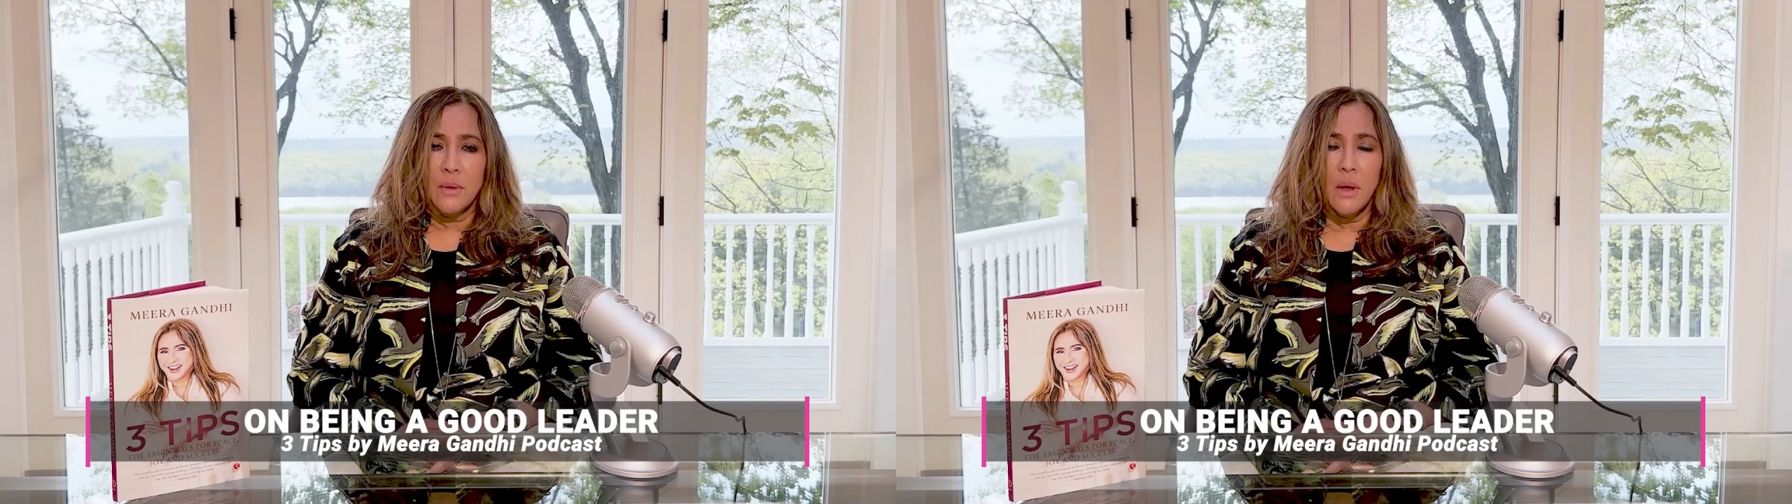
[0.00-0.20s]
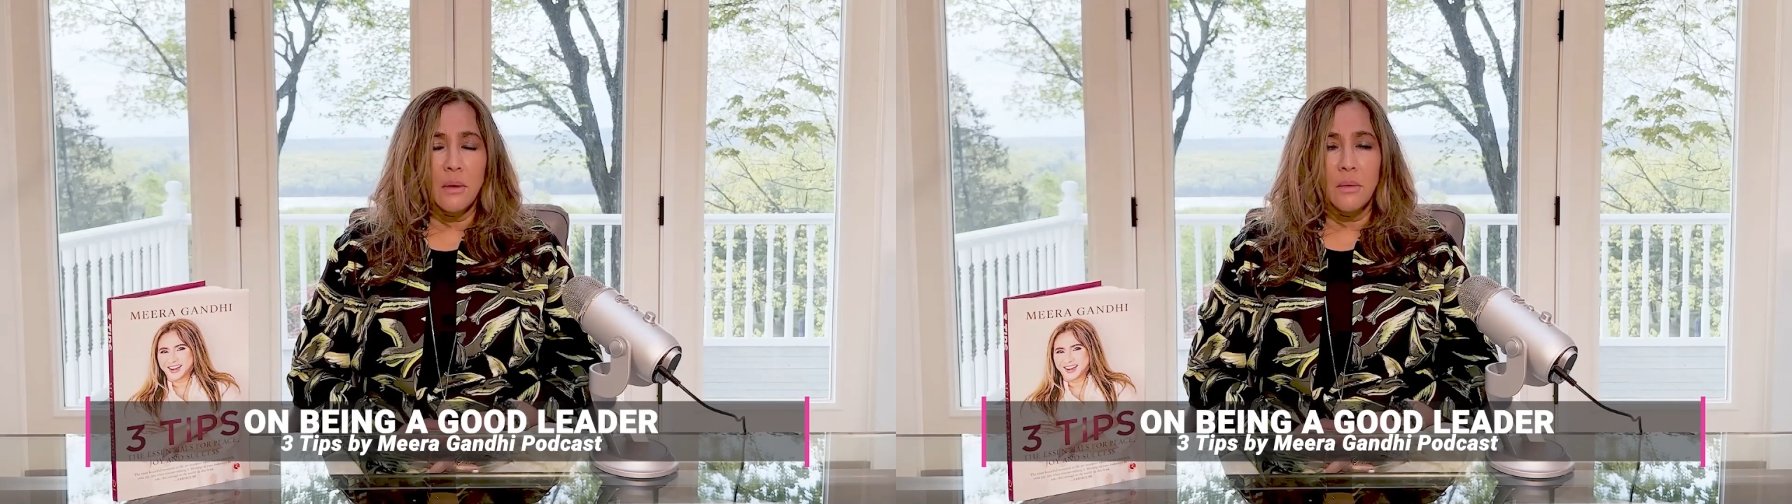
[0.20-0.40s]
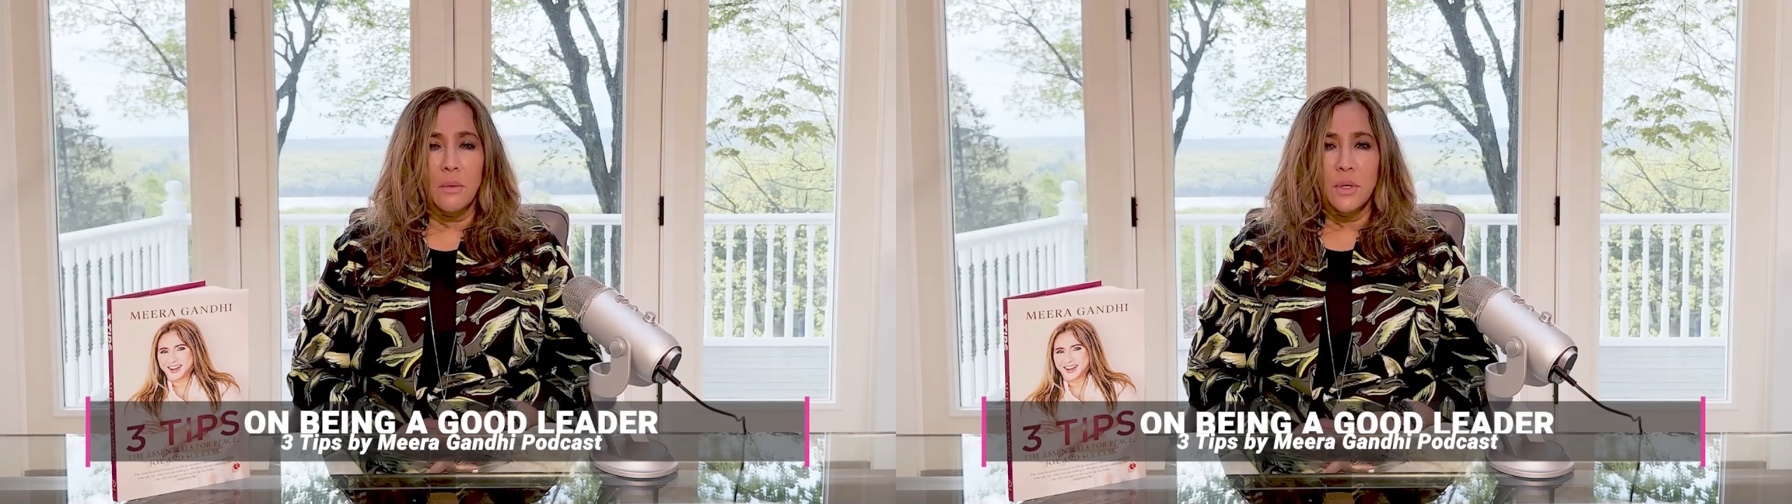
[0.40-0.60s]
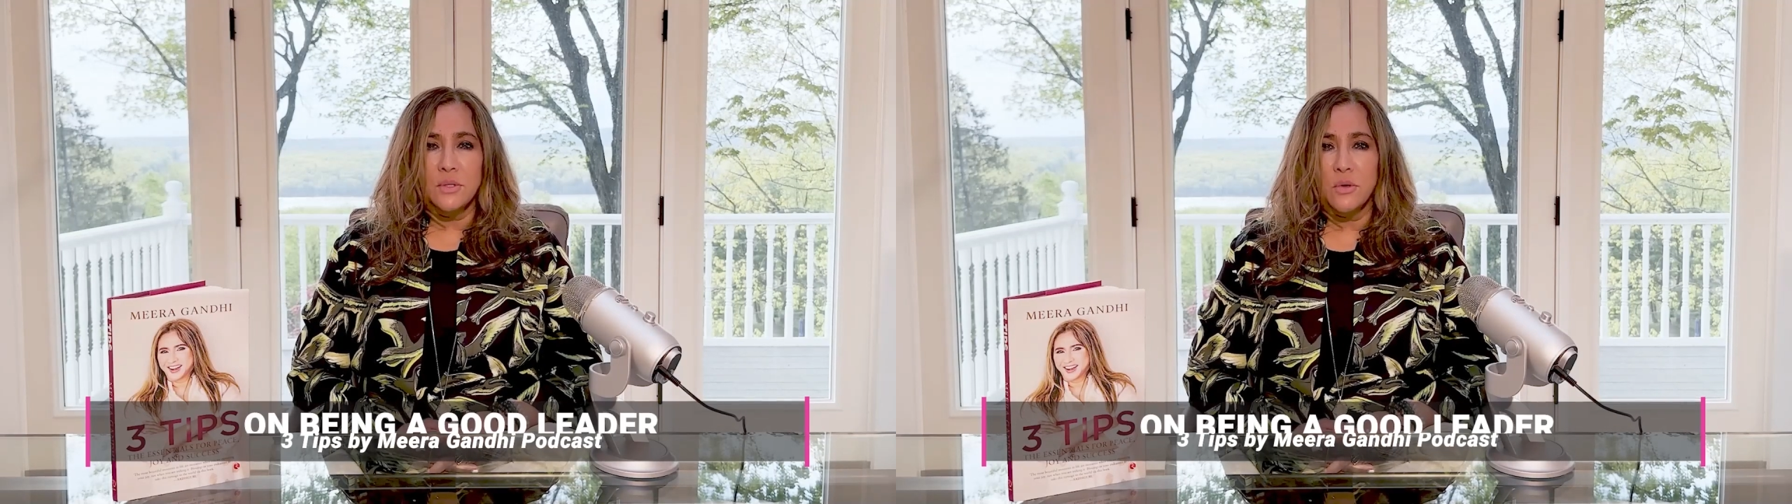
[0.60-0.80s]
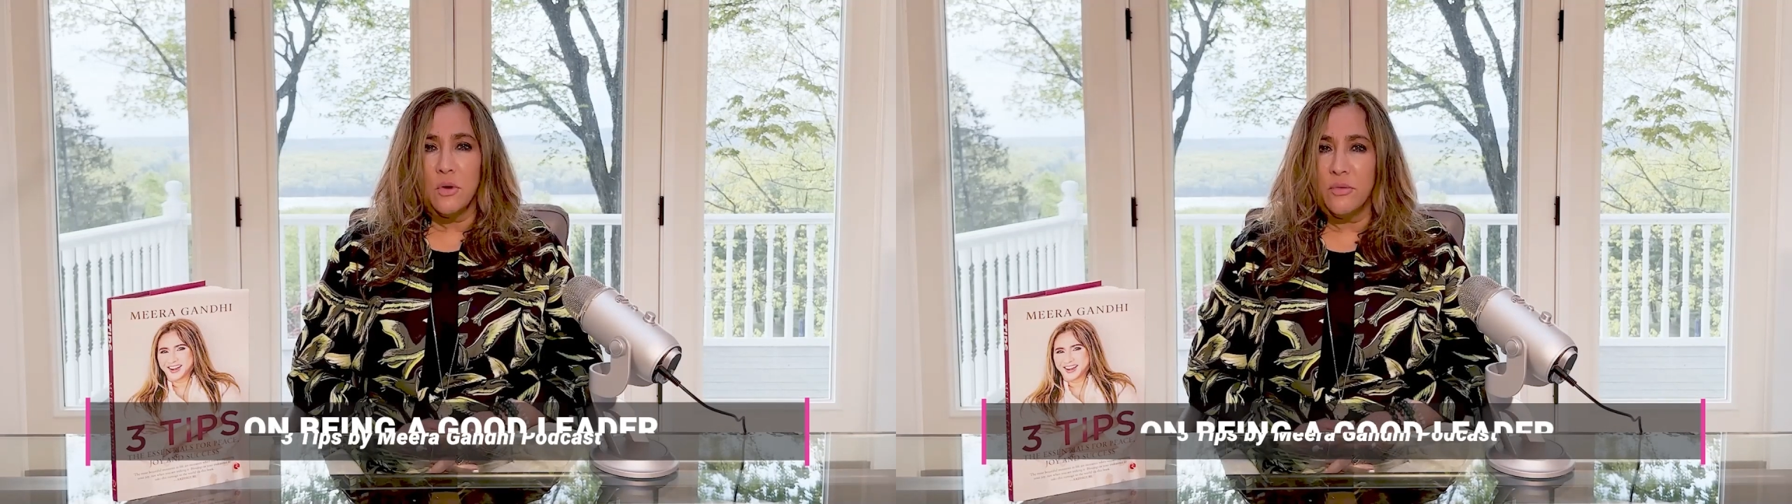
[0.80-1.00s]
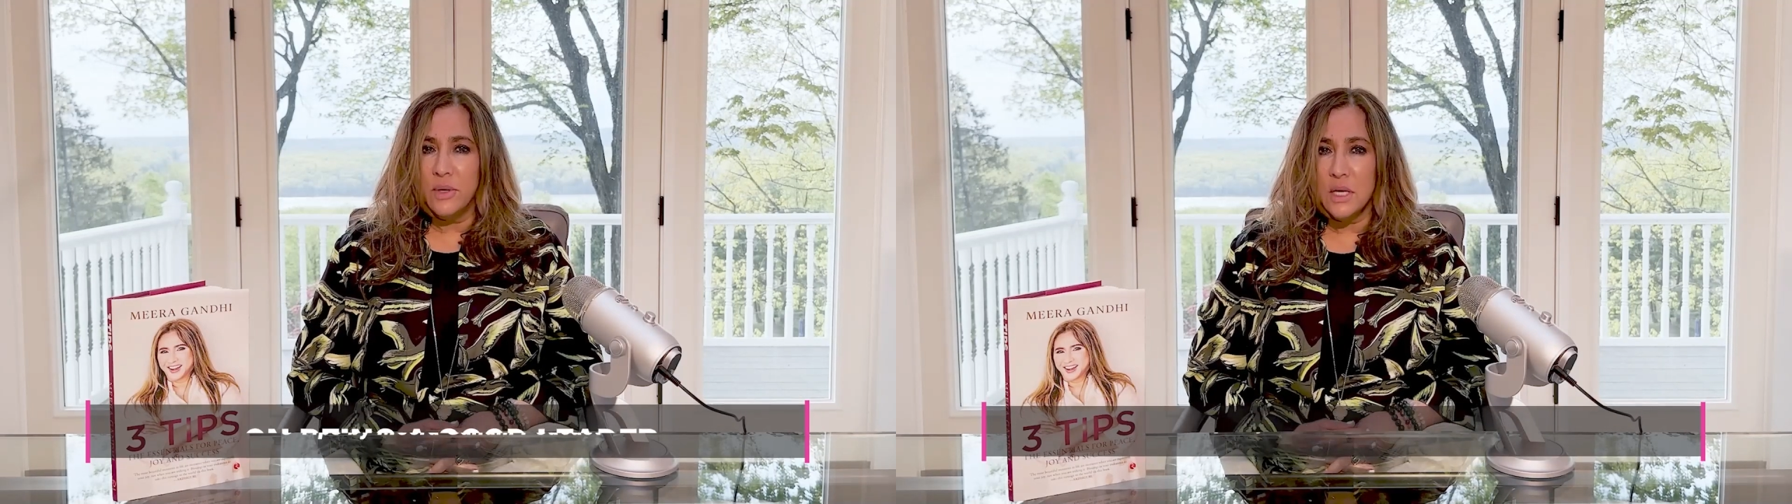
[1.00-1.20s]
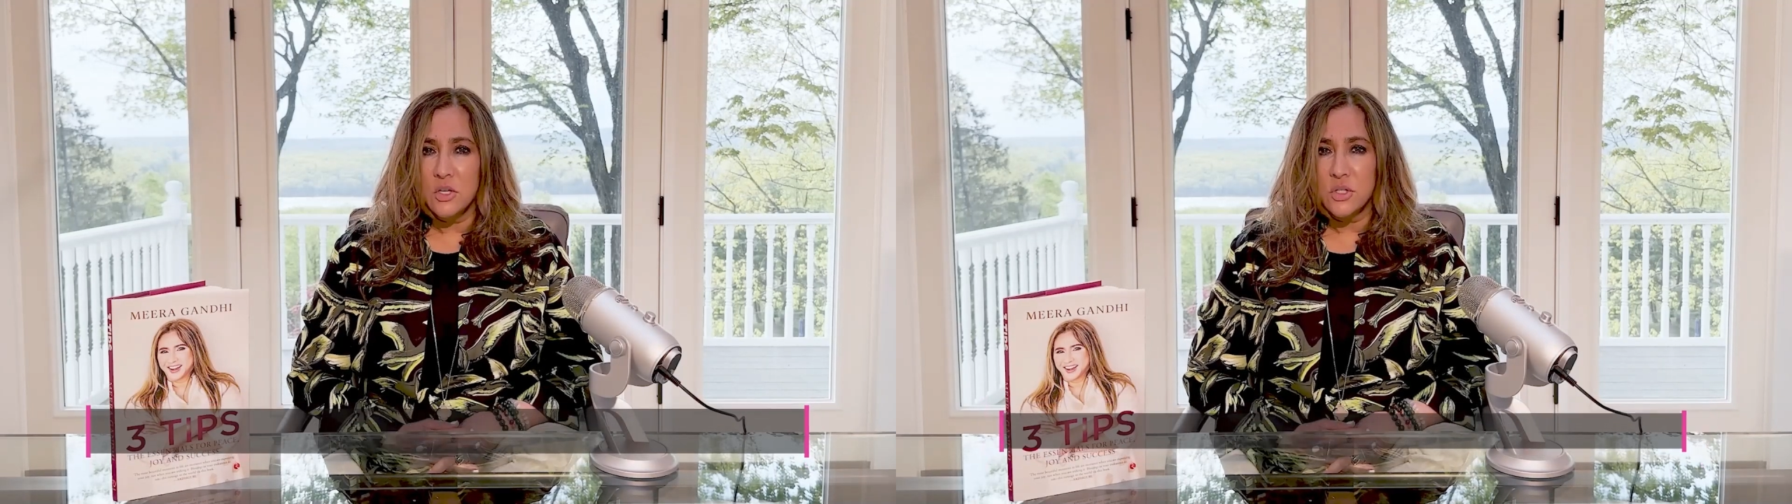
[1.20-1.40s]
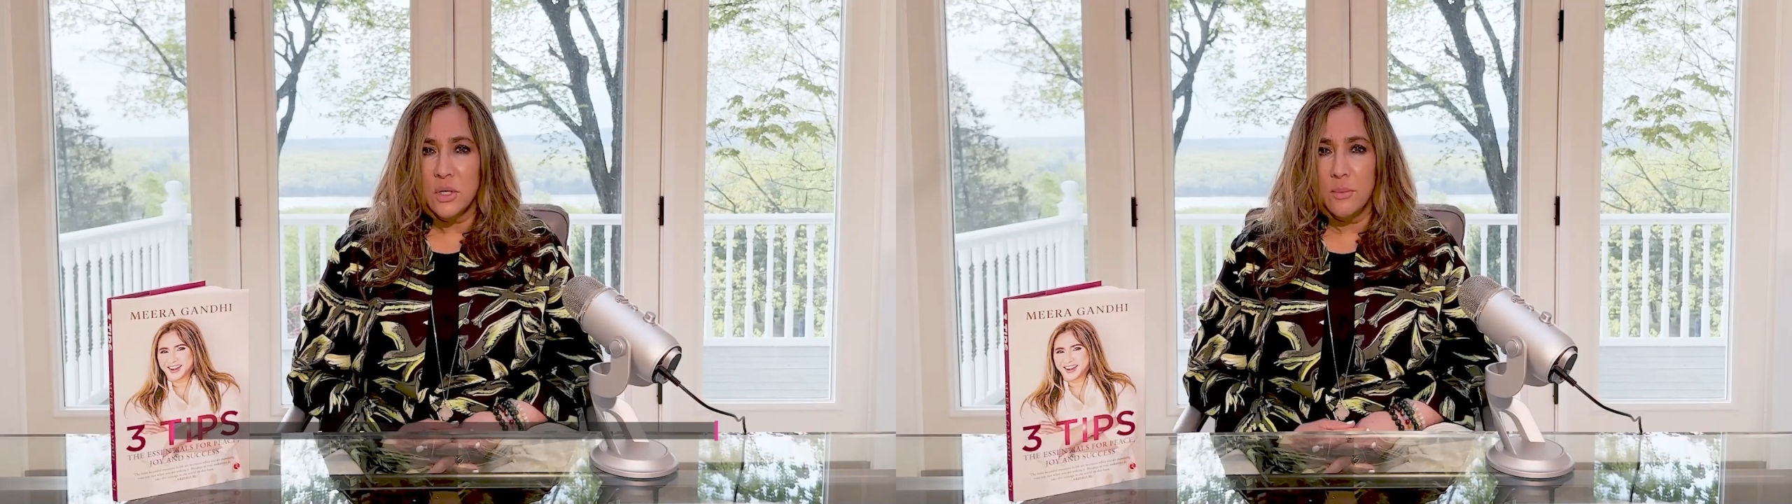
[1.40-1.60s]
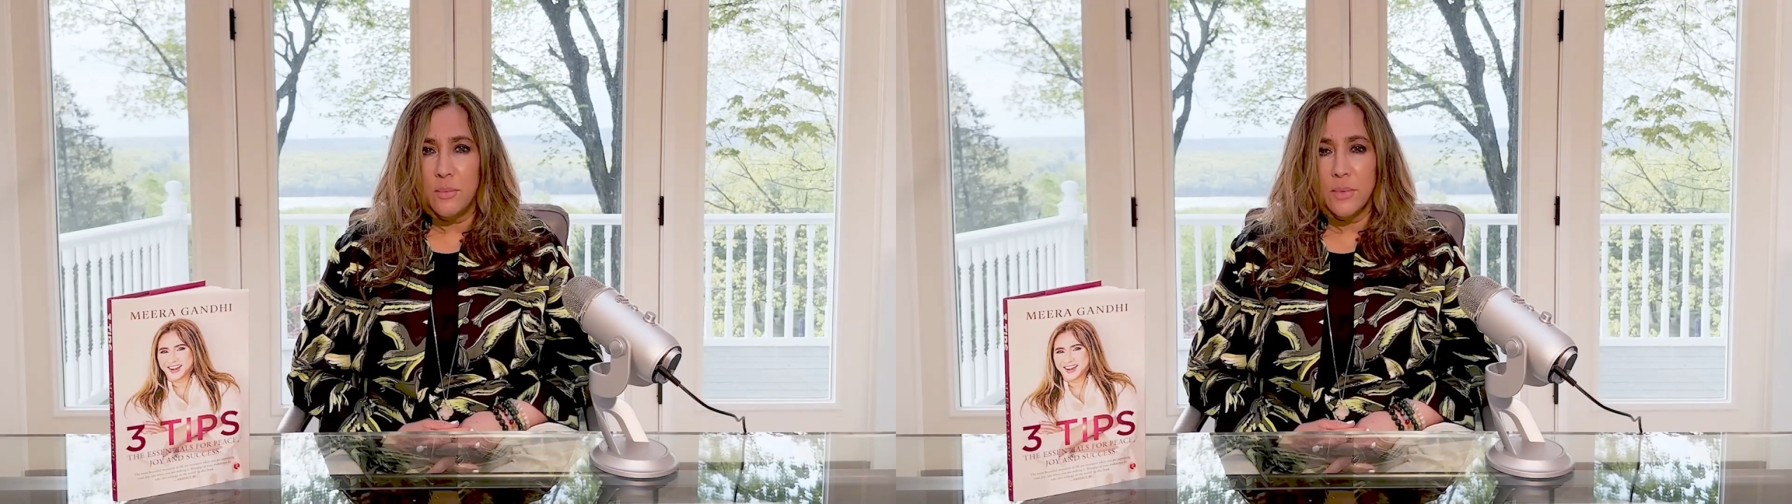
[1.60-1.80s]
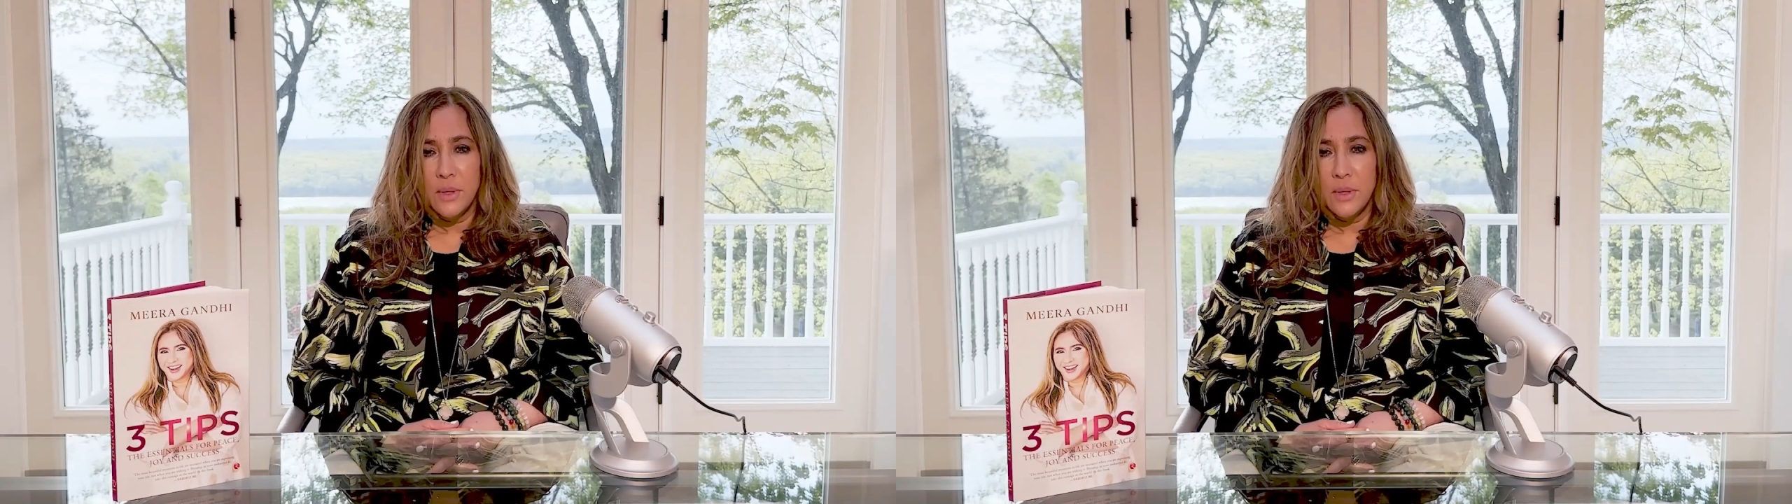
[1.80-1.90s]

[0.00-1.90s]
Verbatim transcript: I always thought of leadership